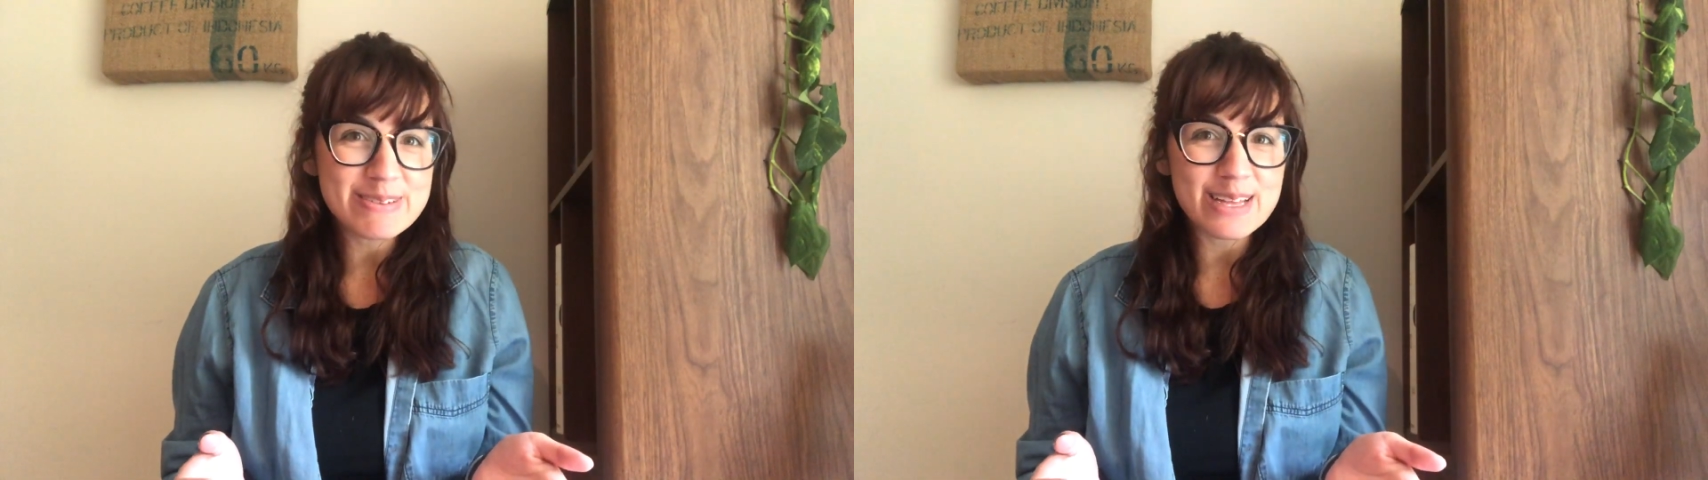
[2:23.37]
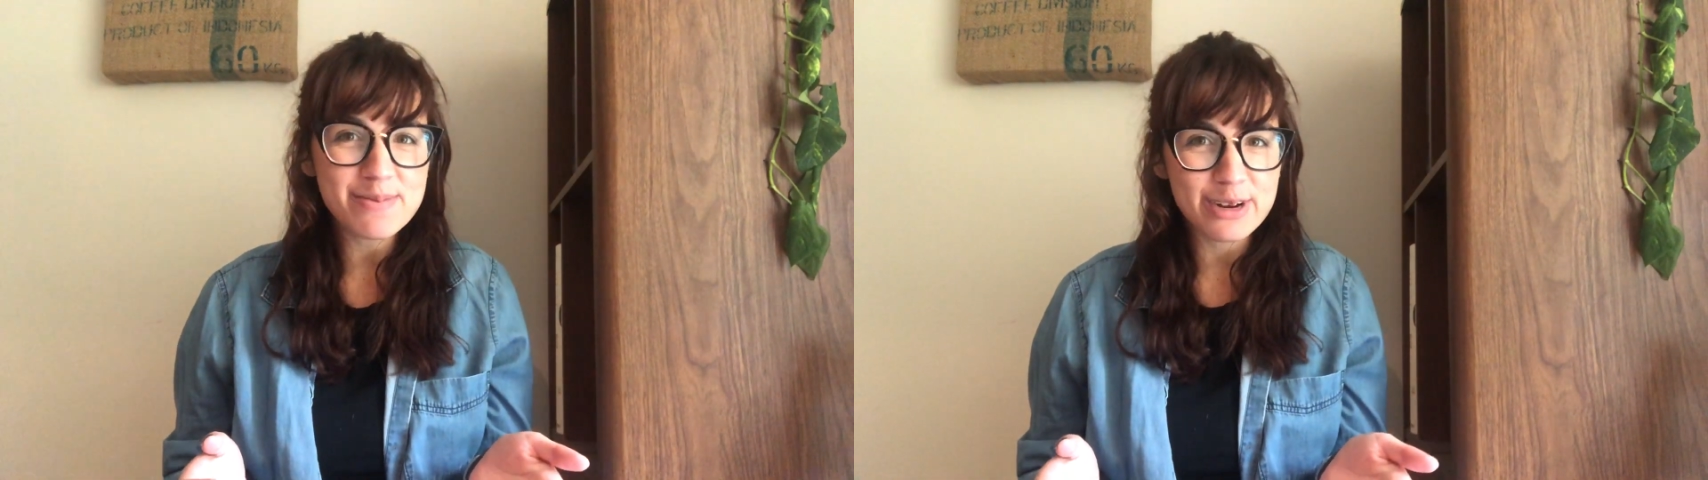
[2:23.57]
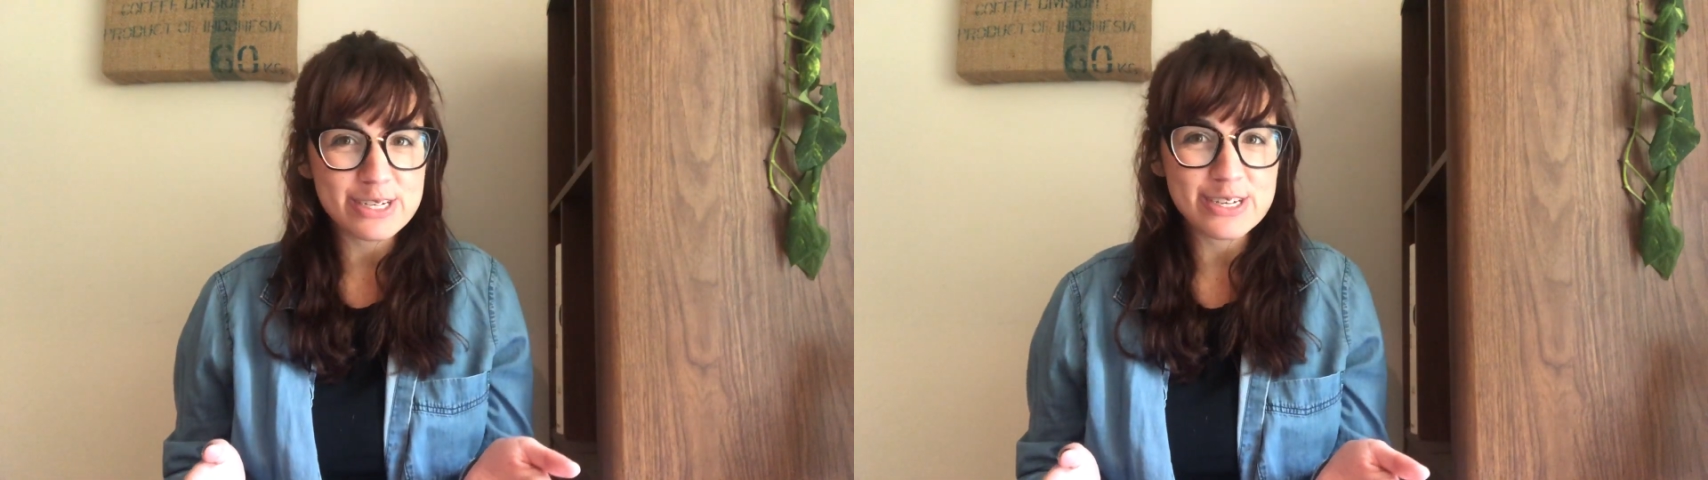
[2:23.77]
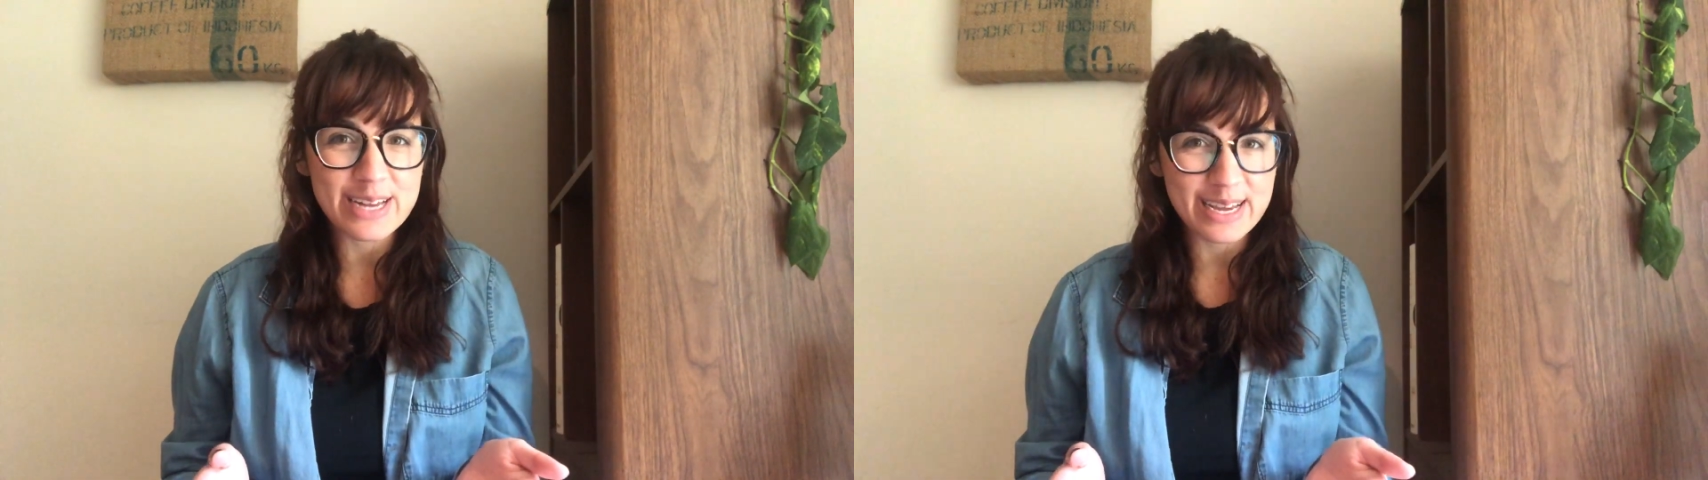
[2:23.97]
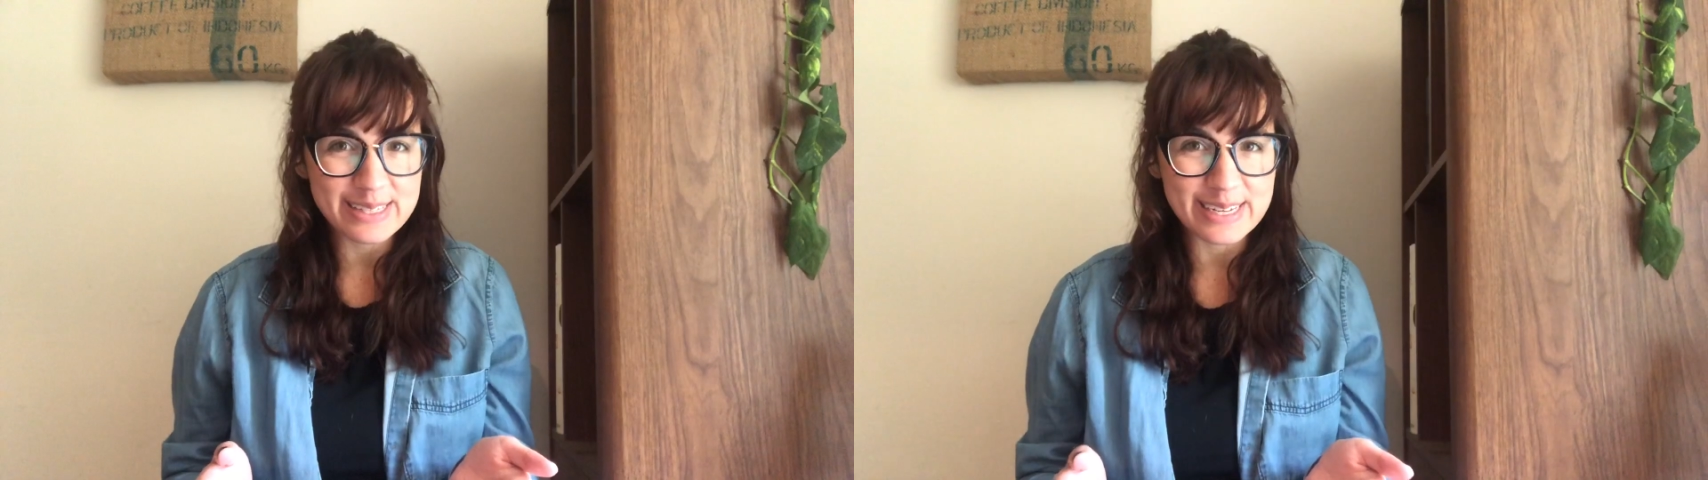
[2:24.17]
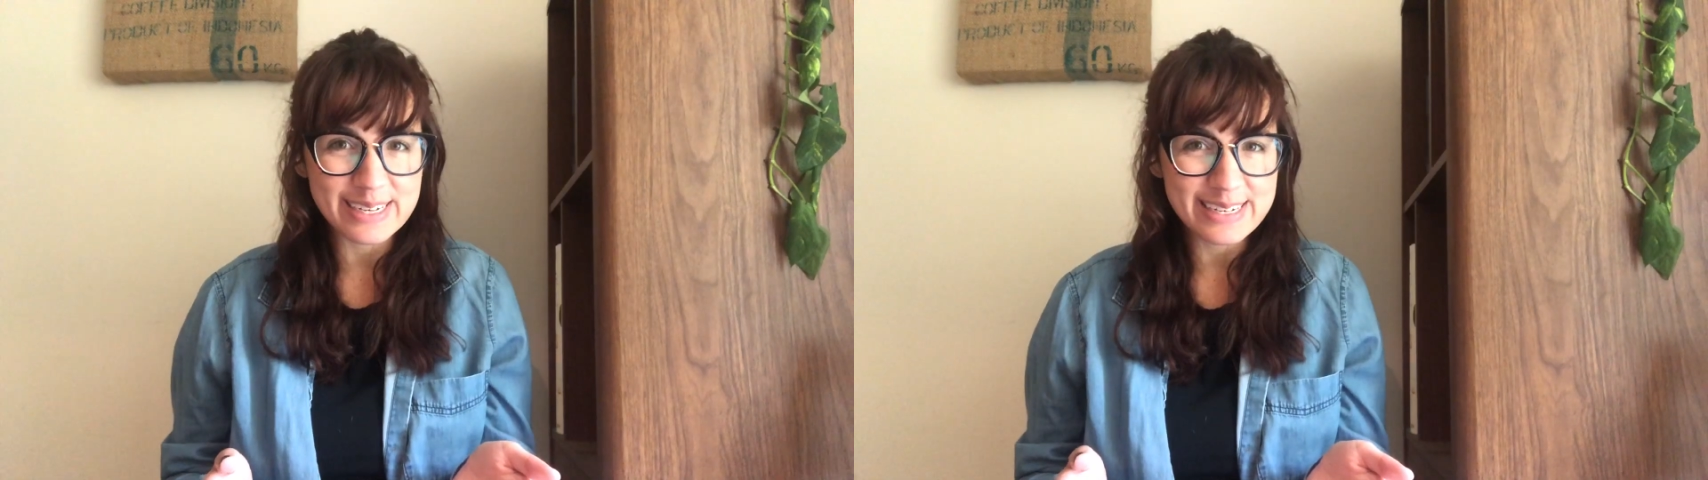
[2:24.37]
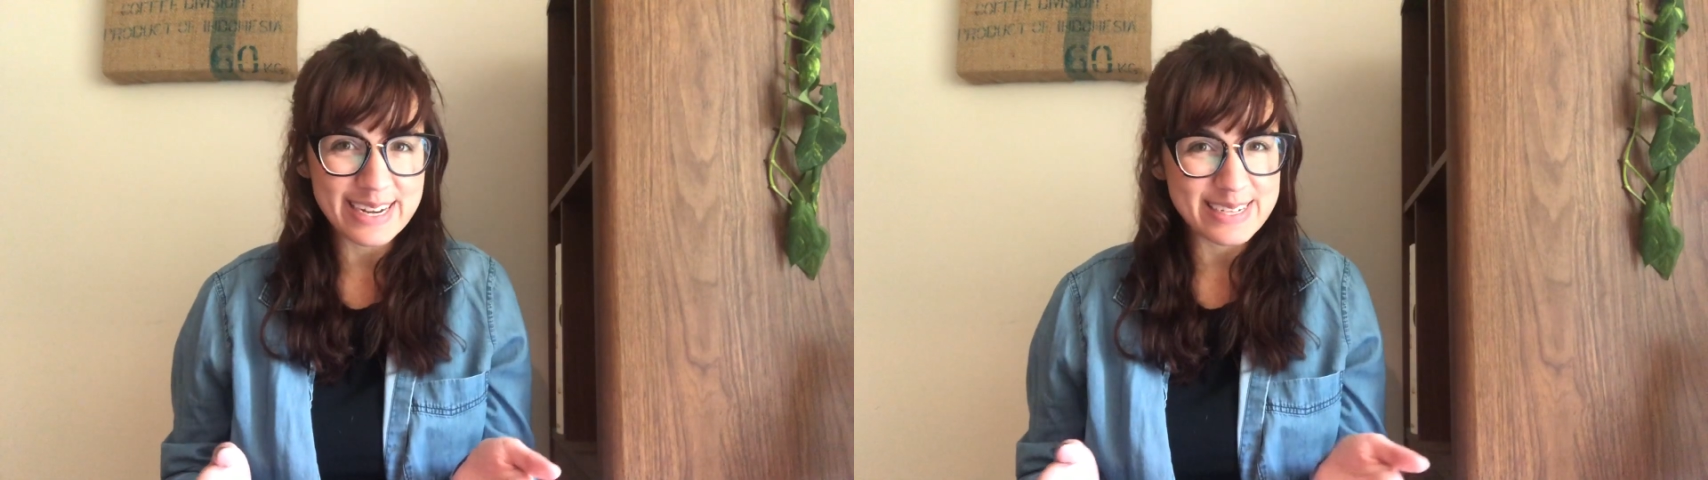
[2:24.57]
celebration at Glenn,